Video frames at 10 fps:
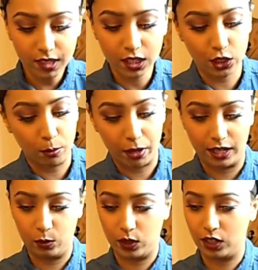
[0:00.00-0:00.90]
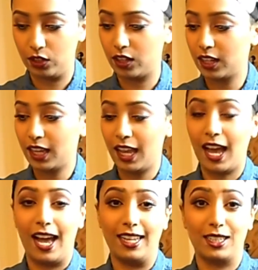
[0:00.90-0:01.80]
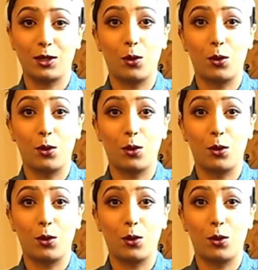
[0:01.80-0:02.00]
your bun and whatnot. And